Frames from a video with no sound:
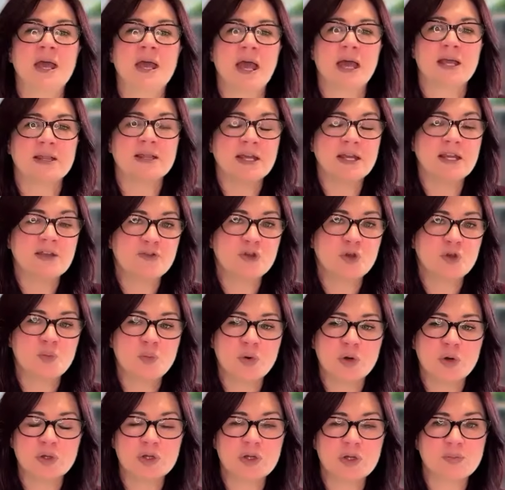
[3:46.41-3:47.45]
And then if you
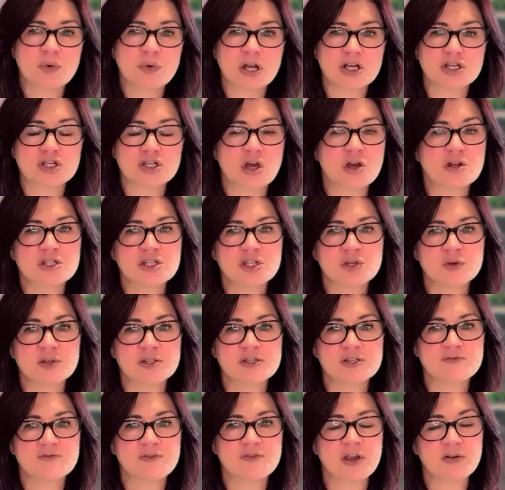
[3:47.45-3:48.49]
pull the brush onto
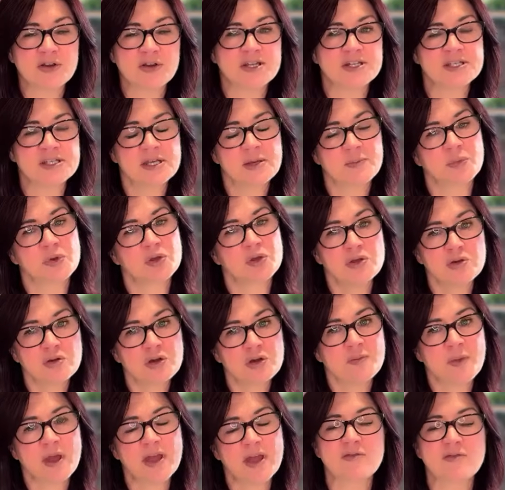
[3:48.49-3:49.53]
its very tip, you
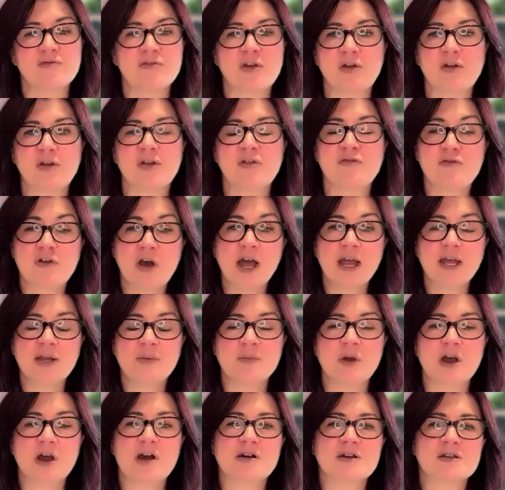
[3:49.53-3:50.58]
can make very fine
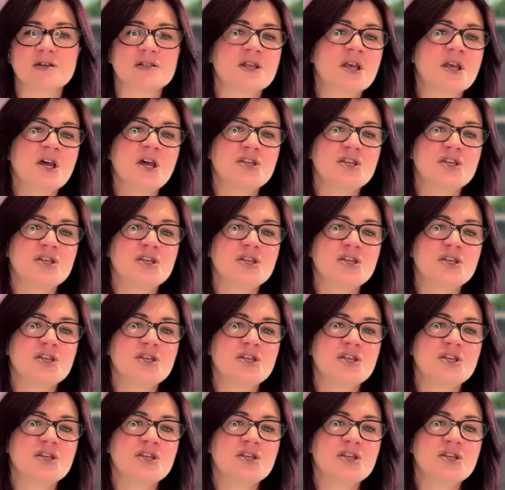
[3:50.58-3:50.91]
marks.